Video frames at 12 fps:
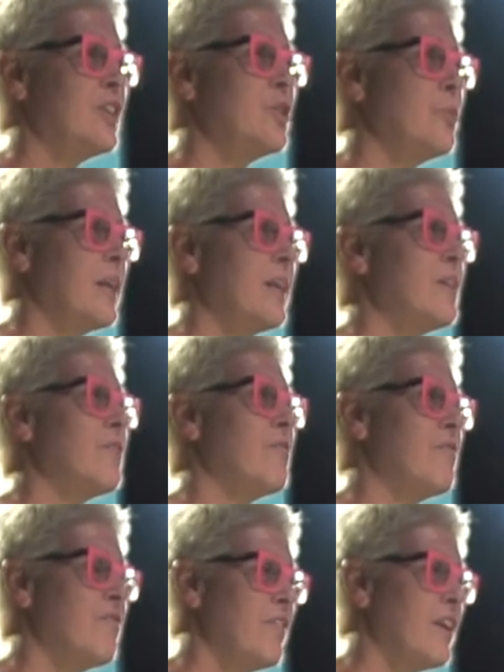doing it
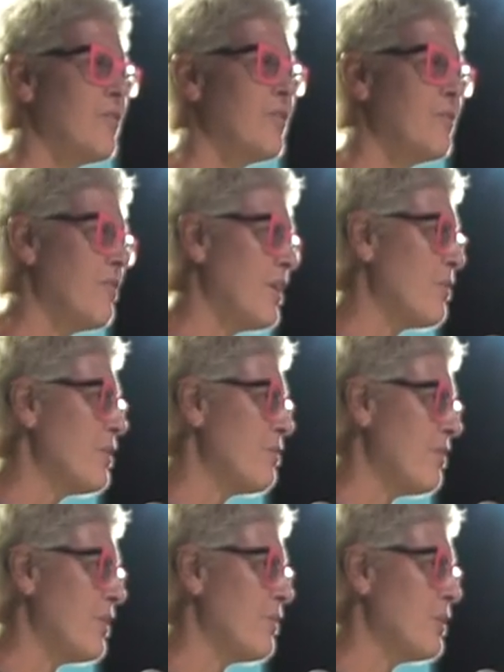very, very,
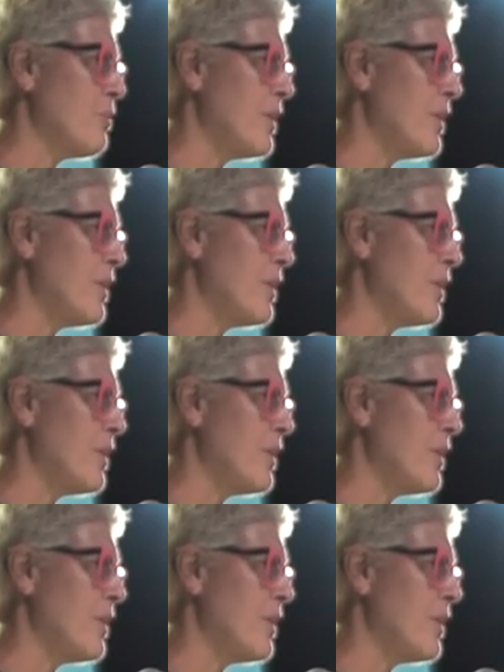very